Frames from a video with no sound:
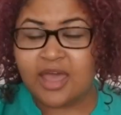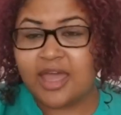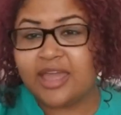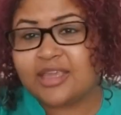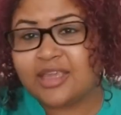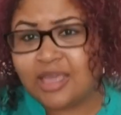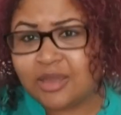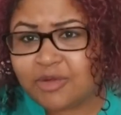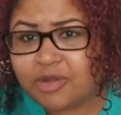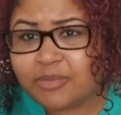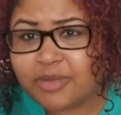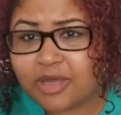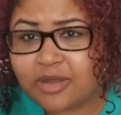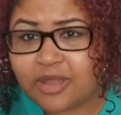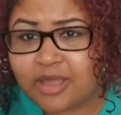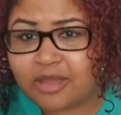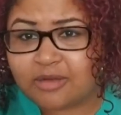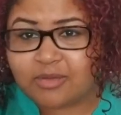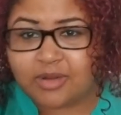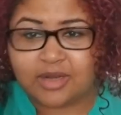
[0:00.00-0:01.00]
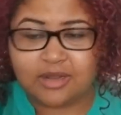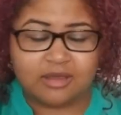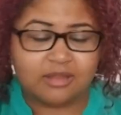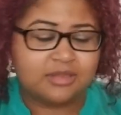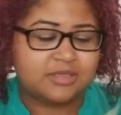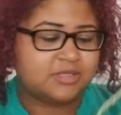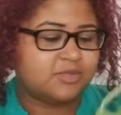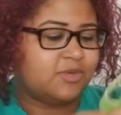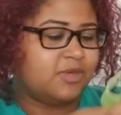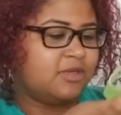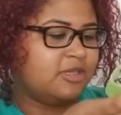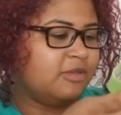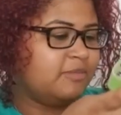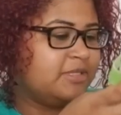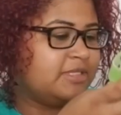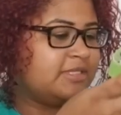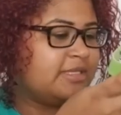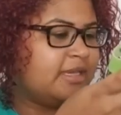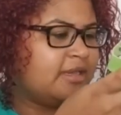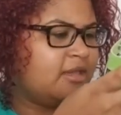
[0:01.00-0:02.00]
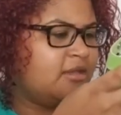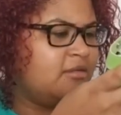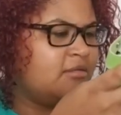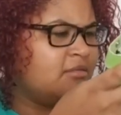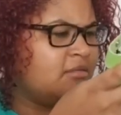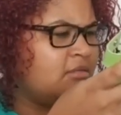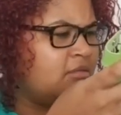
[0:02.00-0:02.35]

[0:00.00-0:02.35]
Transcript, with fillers: I can't read my own handwriting on this one. Give me a second.